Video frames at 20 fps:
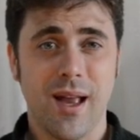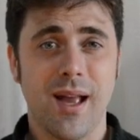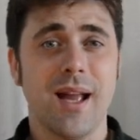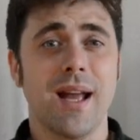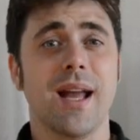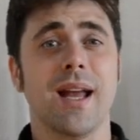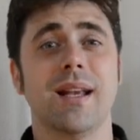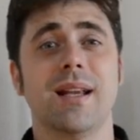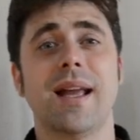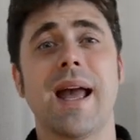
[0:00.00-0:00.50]

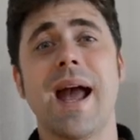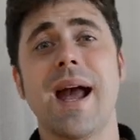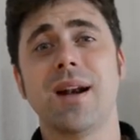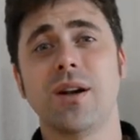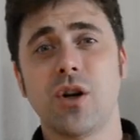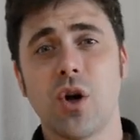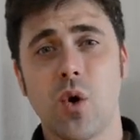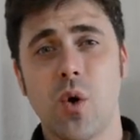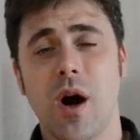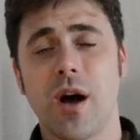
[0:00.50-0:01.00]
It can
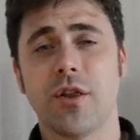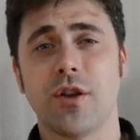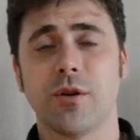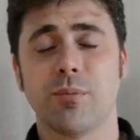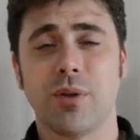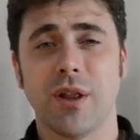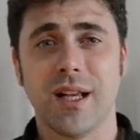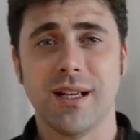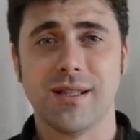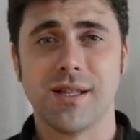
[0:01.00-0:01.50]
go other
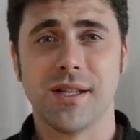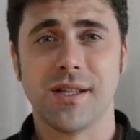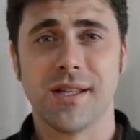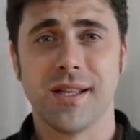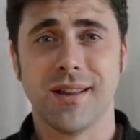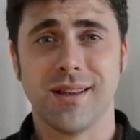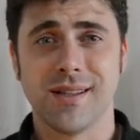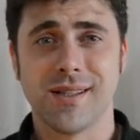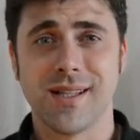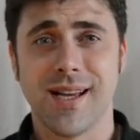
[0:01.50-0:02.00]
places
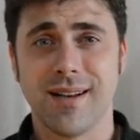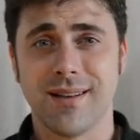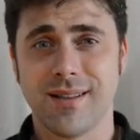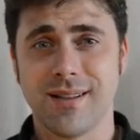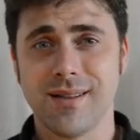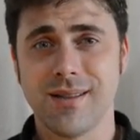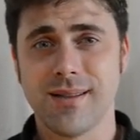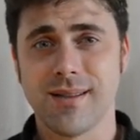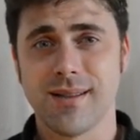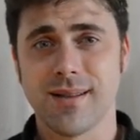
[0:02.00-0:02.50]
in the
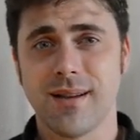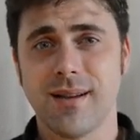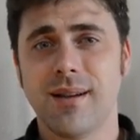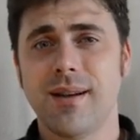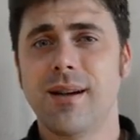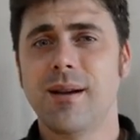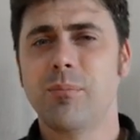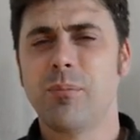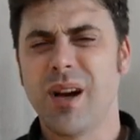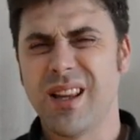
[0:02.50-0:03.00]
sentence,
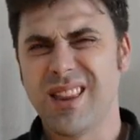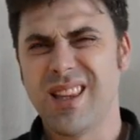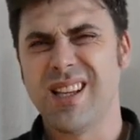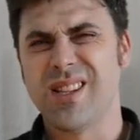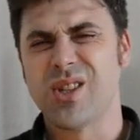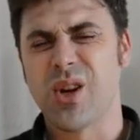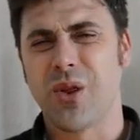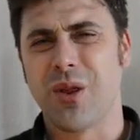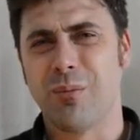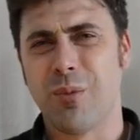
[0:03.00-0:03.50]
but
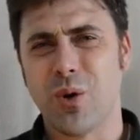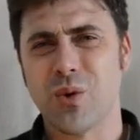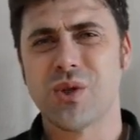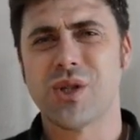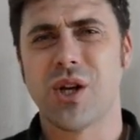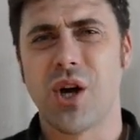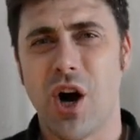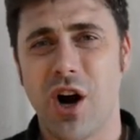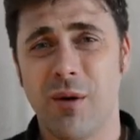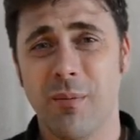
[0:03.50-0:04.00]
these are the most
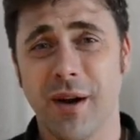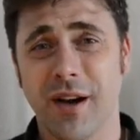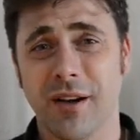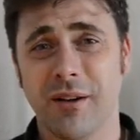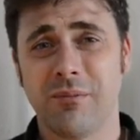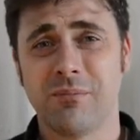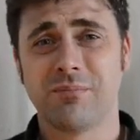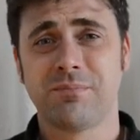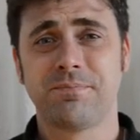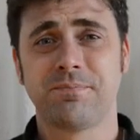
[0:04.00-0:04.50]
common.
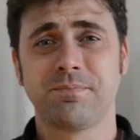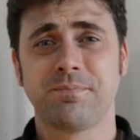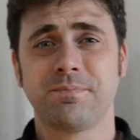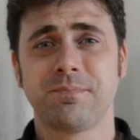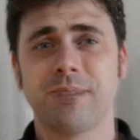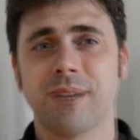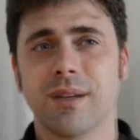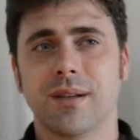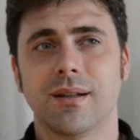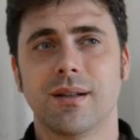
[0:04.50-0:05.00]

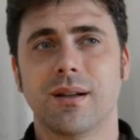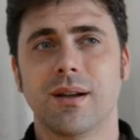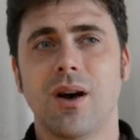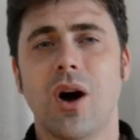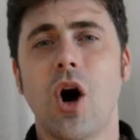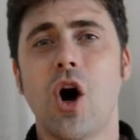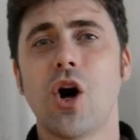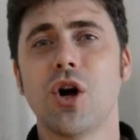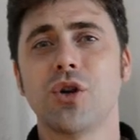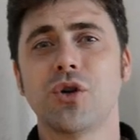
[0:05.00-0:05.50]

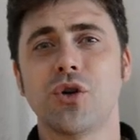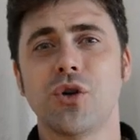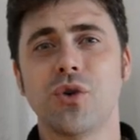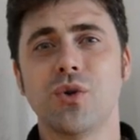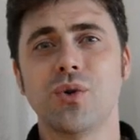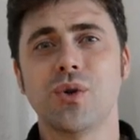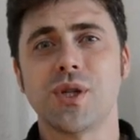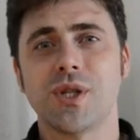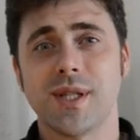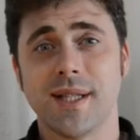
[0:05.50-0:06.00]
On to
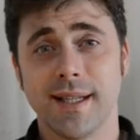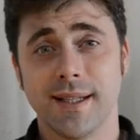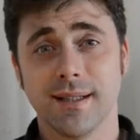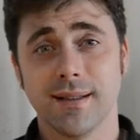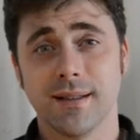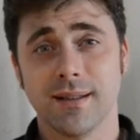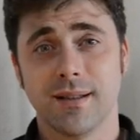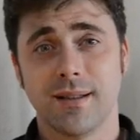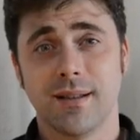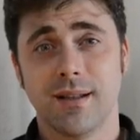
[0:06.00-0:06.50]

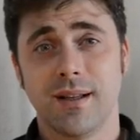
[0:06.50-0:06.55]
still.